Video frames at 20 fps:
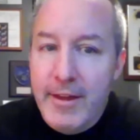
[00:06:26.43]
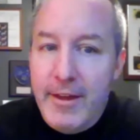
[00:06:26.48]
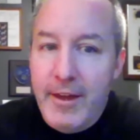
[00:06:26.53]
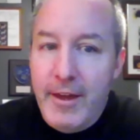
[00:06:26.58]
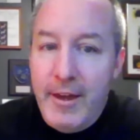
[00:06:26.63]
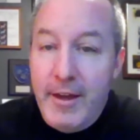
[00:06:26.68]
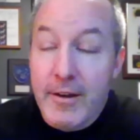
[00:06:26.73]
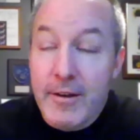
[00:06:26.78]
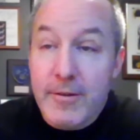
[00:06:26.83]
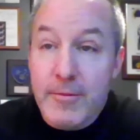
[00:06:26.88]

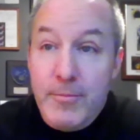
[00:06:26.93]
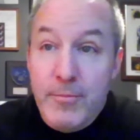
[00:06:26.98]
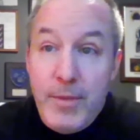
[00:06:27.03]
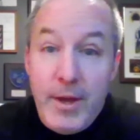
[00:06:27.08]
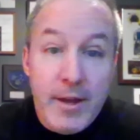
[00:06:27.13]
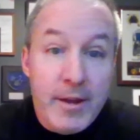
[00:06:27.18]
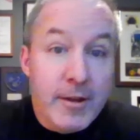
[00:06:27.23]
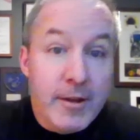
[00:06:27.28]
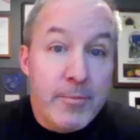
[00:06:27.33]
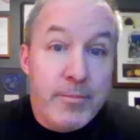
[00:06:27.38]
And
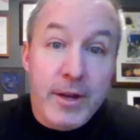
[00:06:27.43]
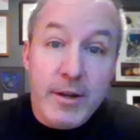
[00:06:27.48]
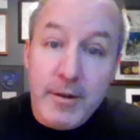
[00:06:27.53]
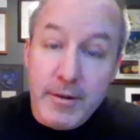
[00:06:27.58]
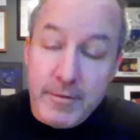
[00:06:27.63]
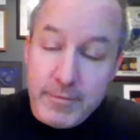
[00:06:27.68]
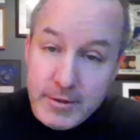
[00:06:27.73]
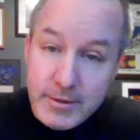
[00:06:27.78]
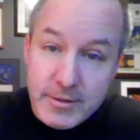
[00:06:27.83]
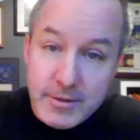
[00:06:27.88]
making a big
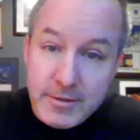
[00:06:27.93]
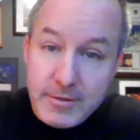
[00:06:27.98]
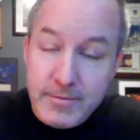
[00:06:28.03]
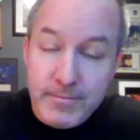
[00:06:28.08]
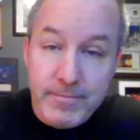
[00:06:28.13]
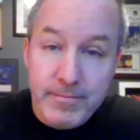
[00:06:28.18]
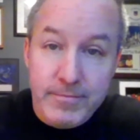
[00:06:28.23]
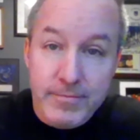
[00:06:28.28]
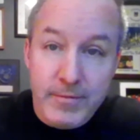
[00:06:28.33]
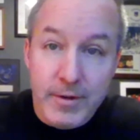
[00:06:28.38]
difference,
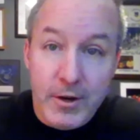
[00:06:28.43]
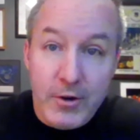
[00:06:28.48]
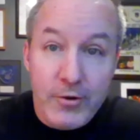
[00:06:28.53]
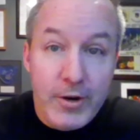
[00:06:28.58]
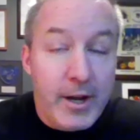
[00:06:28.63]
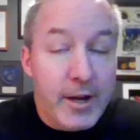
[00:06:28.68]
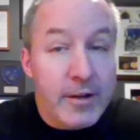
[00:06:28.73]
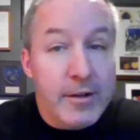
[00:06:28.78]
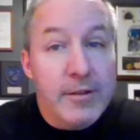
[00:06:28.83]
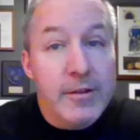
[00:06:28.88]

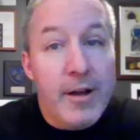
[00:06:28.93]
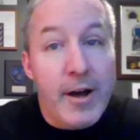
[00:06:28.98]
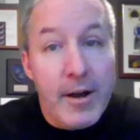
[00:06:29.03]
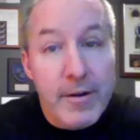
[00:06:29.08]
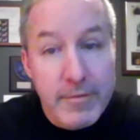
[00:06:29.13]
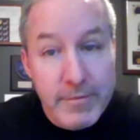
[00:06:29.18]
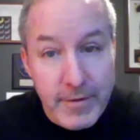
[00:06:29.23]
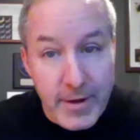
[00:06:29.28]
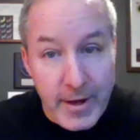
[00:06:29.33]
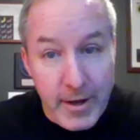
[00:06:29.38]
creating a
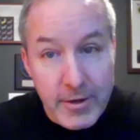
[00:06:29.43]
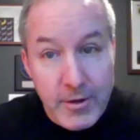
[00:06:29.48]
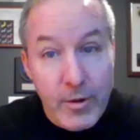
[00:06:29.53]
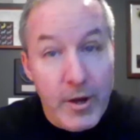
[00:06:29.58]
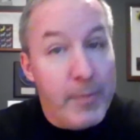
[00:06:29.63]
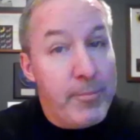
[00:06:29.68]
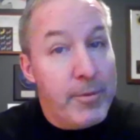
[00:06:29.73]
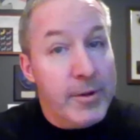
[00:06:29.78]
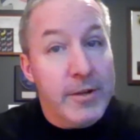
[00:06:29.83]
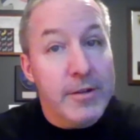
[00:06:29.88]
lot of value,
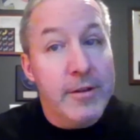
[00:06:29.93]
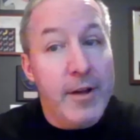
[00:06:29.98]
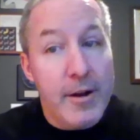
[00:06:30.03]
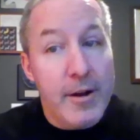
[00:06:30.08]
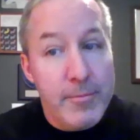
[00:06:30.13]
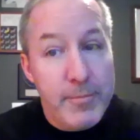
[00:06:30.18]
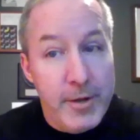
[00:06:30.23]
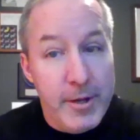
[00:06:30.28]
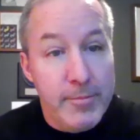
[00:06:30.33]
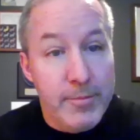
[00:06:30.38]
helping a
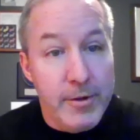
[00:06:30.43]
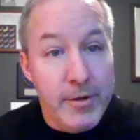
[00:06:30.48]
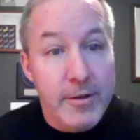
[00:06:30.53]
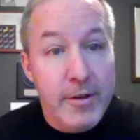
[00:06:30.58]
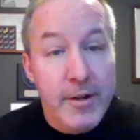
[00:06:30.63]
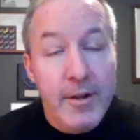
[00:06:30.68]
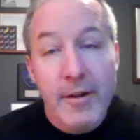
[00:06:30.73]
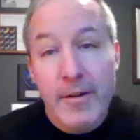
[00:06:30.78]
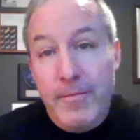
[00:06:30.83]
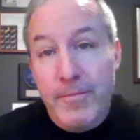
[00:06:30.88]
lot of people,
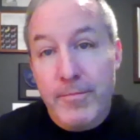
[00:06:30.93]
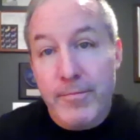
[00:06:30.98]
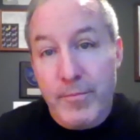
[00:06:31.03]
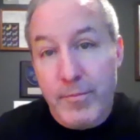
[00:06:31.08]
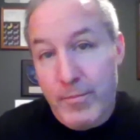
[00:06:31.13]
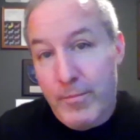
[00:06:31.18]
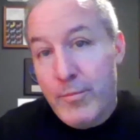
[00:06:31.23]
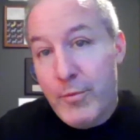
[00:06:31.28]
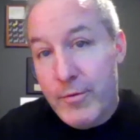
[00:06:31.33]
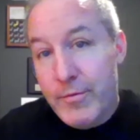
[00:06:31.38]

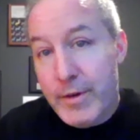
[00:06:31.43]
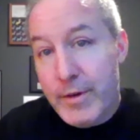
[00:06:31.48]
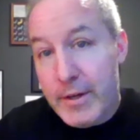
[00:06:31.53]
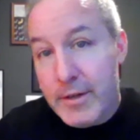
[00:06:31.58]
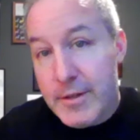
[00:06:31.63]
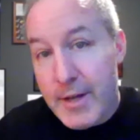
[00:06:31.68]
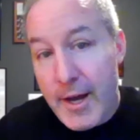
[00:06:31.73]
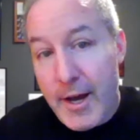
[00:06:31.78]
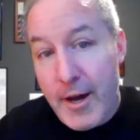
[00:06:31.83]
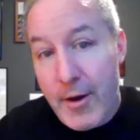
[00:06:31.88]

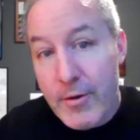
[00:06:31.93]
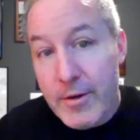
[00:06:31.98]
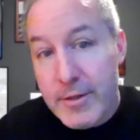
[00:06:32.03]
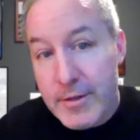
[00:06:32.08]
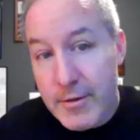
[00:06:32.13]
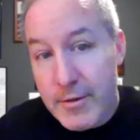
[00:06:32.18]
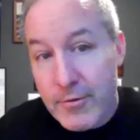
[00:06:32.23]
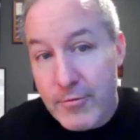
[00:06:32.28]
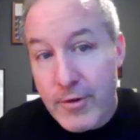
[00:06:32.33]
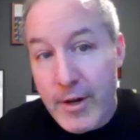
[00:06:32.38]
moving down and
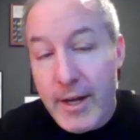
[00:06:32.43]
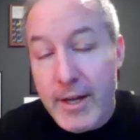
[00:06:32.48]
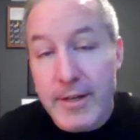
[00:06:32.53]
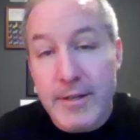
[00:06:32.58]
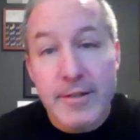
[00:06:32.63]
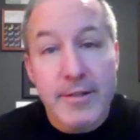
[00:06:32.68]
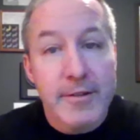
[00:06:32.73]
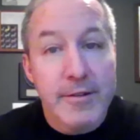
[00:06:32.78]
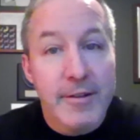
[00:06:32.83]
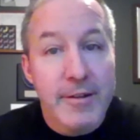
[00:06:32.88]
to the
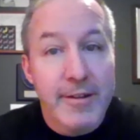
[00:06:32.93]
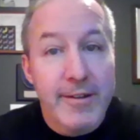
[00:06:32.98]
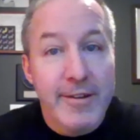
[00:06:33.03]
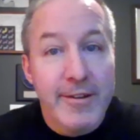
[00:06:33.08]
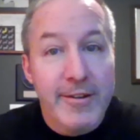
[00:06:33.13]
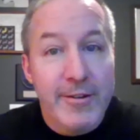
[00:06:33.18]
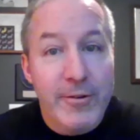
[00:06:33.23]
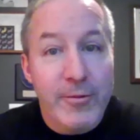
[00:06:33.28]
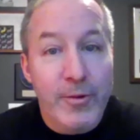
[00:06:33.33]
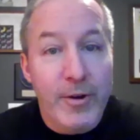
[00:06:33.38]
right,
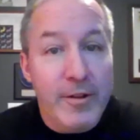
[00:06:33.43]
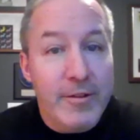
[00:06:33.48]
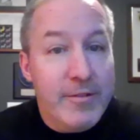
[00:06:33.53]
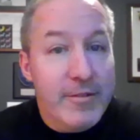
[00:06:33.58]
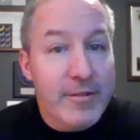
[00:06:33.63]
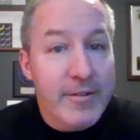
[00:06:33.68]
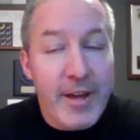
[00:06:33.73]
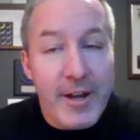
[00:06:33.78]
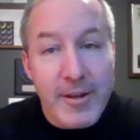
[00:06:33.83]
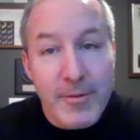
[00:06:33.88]
well,
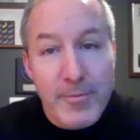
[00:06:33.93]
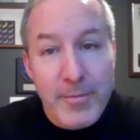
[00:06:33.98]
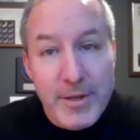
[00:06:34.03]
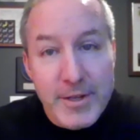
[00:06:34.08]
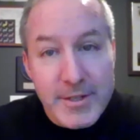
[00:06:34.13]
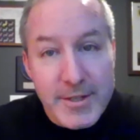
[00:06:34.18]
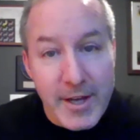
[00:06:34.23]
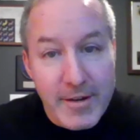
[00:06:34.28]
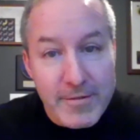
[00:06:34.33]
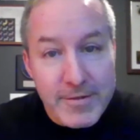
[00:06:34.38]
that can be a
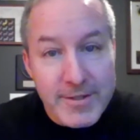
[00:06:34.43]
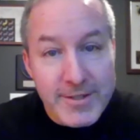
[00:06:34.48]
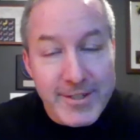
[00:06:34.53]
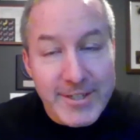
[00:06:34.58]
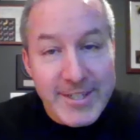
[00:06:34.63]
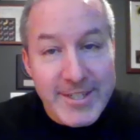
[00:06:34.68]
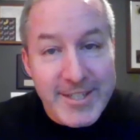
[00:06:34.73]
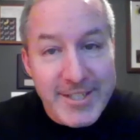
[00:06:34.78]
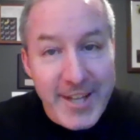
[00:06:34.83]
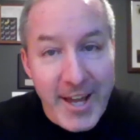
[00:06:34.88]
sign of
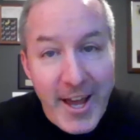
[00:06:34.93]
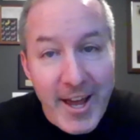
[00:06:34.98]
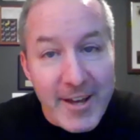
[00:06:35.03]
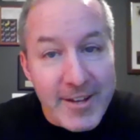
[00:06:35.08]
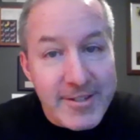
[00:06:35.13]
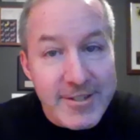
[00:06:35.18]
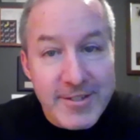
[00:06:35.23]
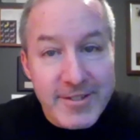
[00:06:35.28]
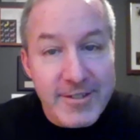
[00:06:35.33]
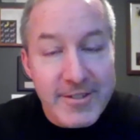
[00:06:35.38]

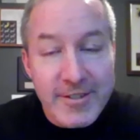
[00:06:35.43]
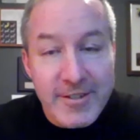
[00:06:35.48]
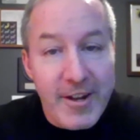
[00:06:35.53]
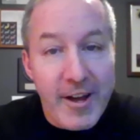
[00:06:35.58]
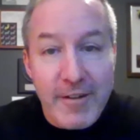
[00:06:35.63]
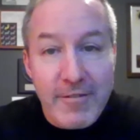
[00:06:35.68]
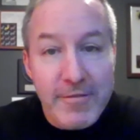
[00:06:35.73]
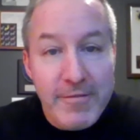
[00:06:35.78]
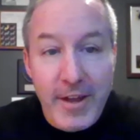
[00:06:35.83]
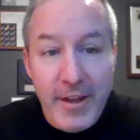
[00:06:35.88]
success,
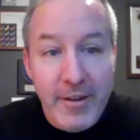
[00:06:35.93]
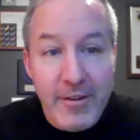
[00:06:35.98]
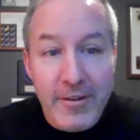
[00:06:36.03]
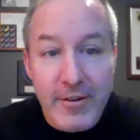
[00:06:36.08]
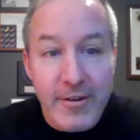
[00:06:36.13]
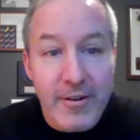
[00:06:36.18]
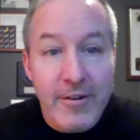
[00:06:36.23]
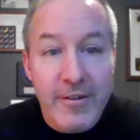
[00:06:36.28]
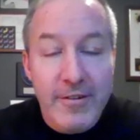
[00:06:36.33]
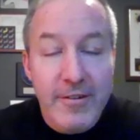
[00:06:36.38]
not
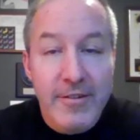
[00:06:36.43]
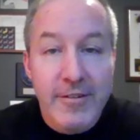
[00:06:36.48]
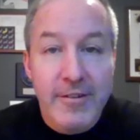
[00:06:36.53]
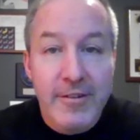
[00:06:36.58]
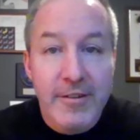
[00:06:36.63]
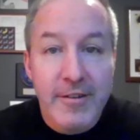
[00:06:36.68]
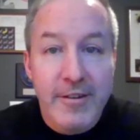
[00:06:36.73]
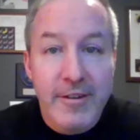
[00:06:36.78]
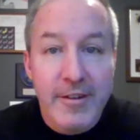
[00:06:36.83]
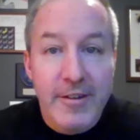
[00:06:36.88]
failure.
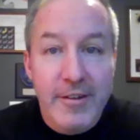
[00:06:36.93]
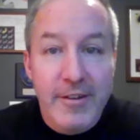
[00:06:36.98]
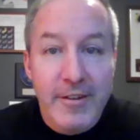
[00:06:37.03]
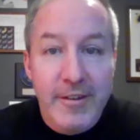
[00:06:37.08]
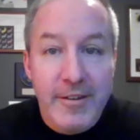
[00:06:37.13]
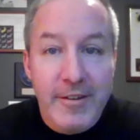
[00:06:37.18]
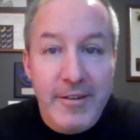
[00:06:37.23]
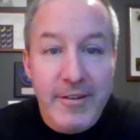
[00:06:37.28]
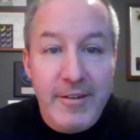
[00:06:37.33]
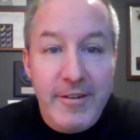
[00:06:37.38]

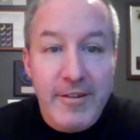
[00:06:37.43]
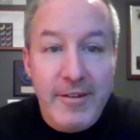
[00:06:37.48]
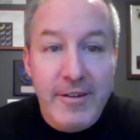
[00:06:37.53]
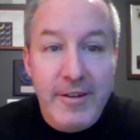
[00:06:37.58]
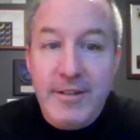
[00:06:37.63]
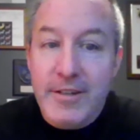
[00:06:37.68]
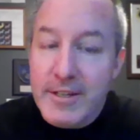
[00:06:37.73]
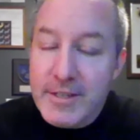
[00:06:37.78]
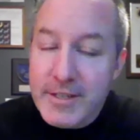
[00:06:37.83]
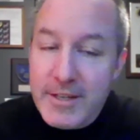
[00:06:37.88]

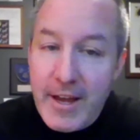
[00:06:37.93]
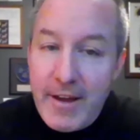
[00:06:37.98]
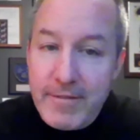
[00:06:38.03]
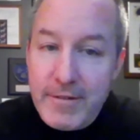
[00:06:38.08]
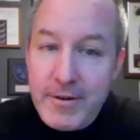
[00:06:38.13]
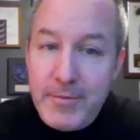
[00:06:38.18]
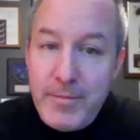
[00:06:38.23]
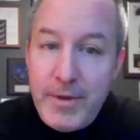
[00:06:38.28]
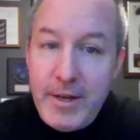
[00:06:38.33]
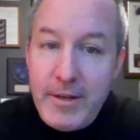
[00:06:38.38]
It doesn't
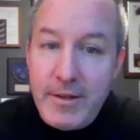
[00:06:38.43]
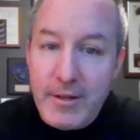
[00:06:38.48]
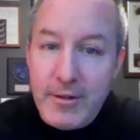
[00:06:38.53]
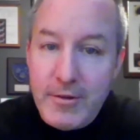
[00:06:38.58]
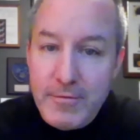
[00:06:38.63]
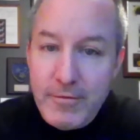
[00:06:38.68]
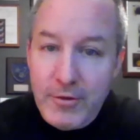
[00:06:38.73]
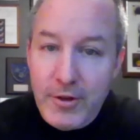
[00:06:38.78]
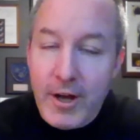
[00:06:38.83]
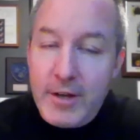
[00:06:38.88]
have to mean that
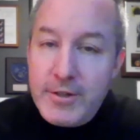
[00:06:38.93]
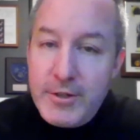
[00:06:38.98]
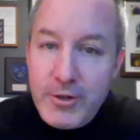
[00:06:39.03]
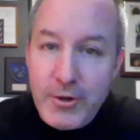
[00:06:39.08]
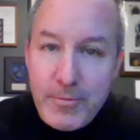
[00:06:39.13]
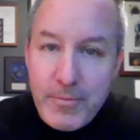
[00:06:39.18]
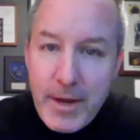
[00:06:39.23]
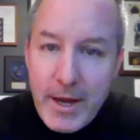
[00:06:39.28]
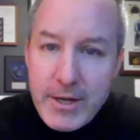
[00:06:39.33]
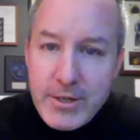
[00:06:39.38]
you've lost
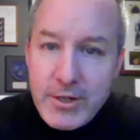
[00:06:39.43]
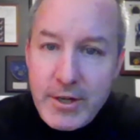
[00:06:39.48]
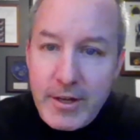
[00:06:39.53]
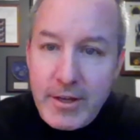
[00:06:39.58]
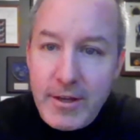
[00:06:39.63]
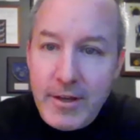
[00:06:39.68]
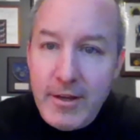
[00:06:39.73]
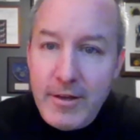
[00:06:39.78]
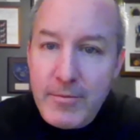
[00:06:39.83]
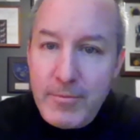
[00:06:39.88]
your
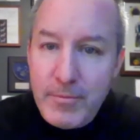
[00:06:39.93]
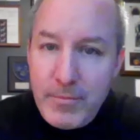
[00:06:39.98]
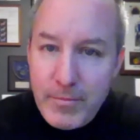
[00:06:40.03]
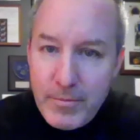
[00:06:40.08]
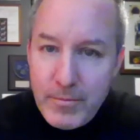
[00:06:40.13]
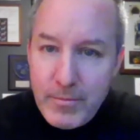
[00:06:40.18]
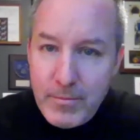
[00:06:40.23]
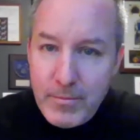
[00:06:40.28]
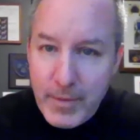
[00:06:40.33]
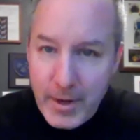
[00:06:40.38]
magic. It
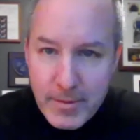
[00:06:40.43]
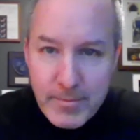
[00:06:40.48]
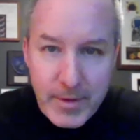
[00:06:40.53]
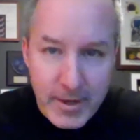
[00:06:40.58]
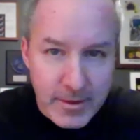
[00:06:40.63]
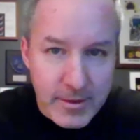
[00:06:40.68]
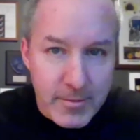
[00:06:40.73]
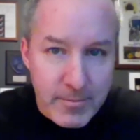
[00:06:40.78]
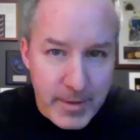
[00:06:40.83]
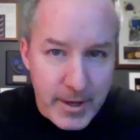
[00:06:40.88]
might
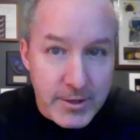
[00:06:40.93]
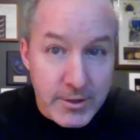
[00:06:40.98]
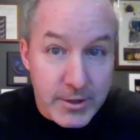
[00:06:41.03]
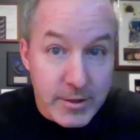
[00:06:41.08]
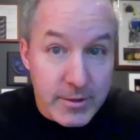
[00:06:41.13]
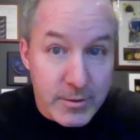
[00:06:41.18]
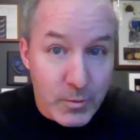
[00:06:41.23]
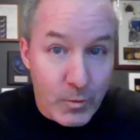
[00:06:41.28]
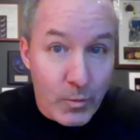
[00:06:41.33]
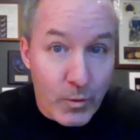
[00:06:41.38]
mean the
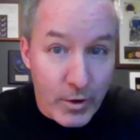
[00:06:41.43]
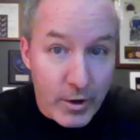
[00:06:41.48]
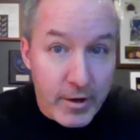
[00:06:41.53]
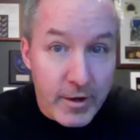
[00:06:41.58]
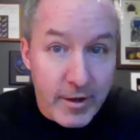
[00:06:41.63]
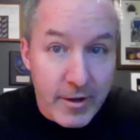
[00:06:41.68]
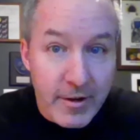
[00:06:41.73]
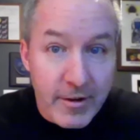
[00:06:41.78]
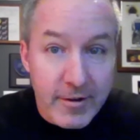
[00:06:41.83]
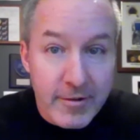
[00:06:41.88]
magic is
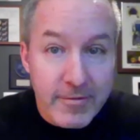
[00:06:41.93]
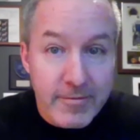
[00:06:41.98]
working.